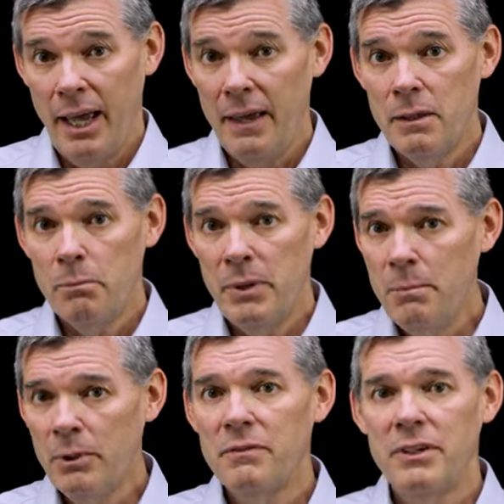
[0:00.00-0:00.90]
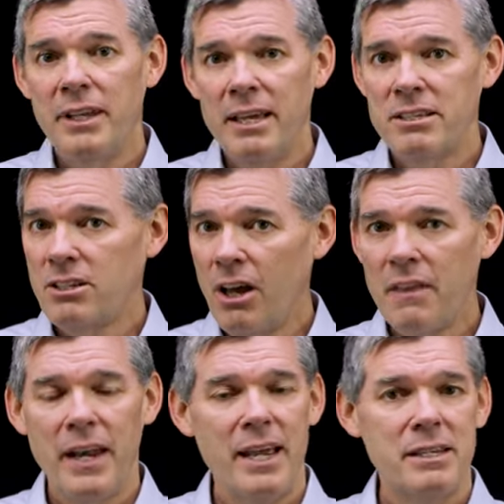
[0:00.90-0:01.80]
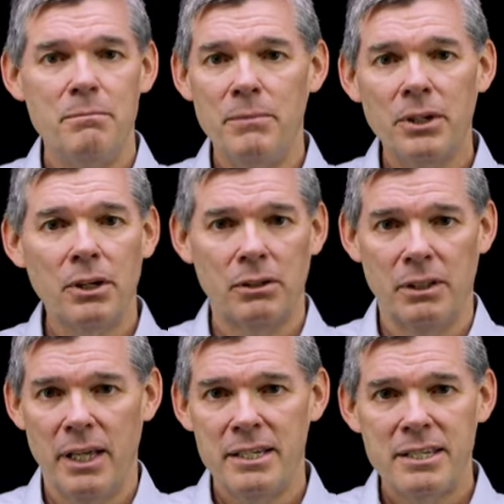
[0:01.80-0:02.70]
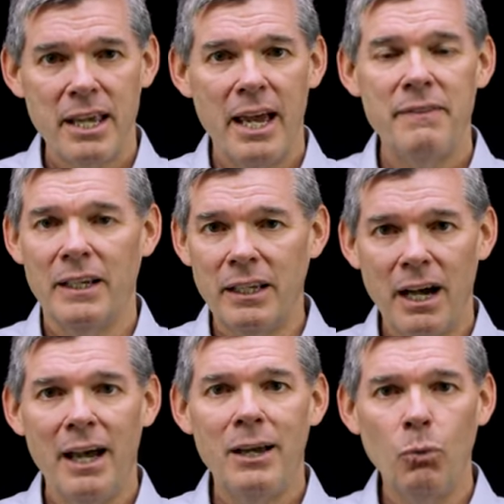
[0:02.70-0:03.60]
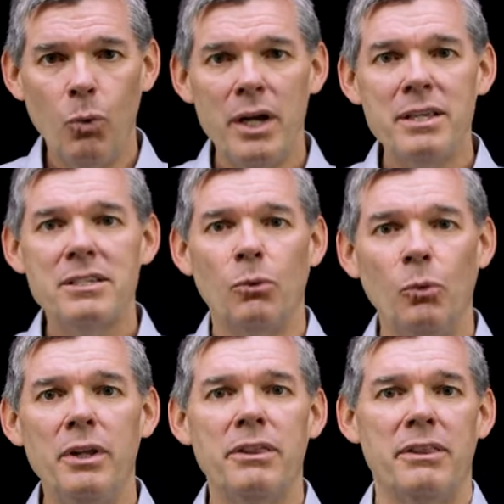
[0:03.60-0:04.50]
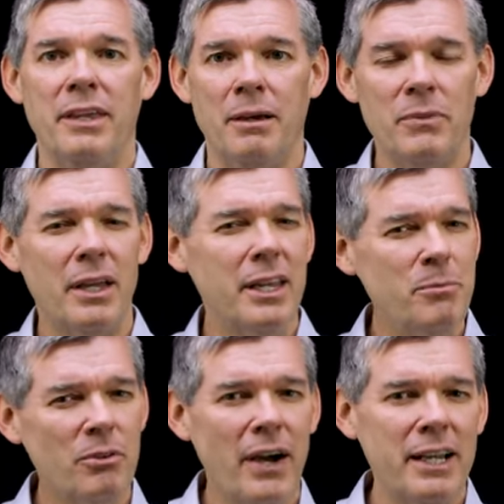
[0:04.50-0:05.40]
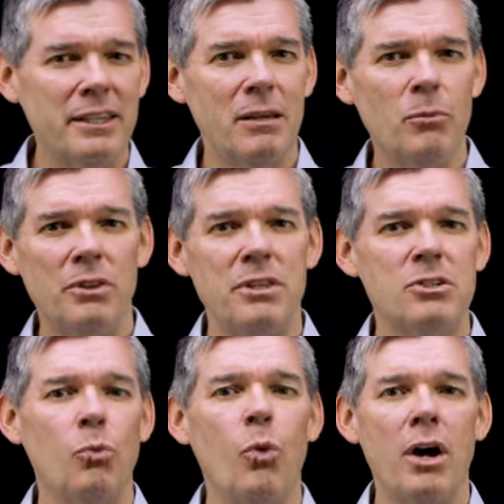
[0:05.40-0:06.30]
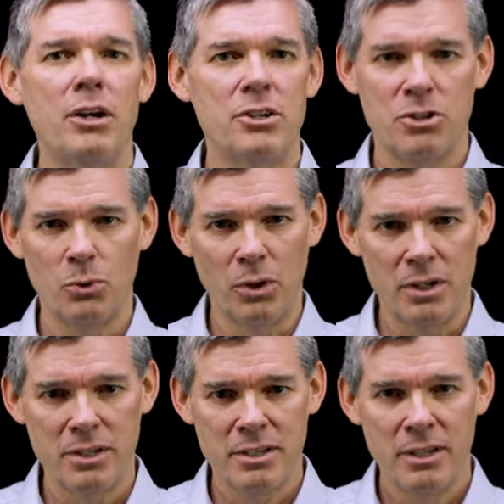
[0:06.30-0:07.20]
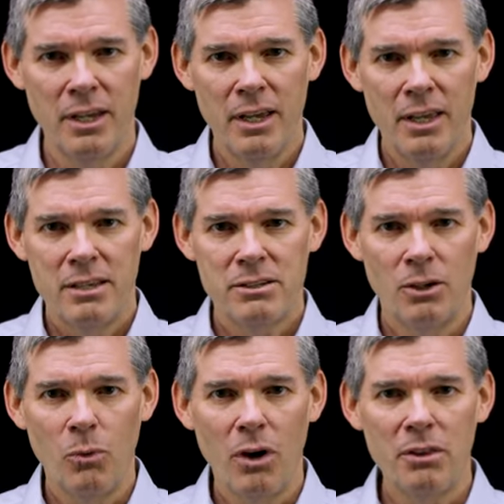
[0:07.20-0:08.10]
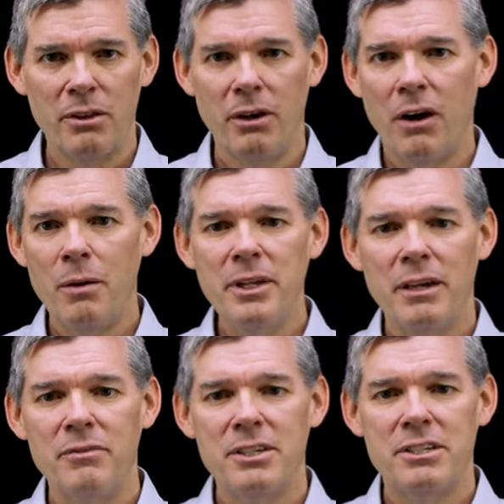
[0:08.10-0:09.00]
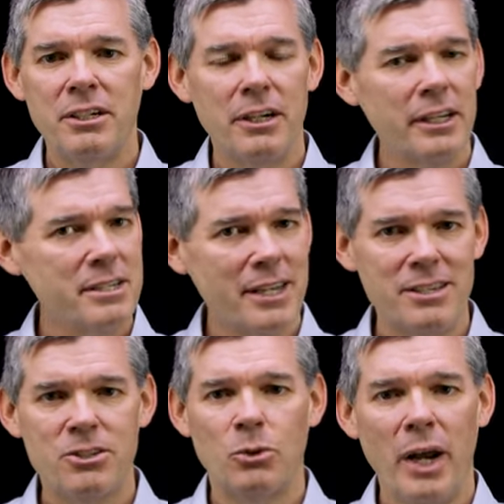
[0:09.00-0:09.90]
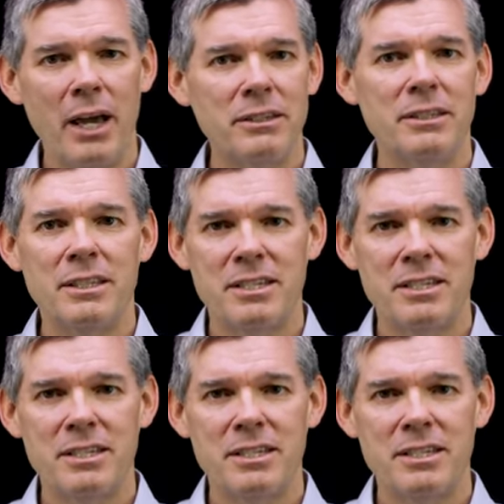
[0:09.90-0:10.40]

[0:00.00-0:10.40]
And the people of the day saw that as a miracle, a sign that God was with them, that He provided them with this water source so while the army of the Assyrians had surrounded the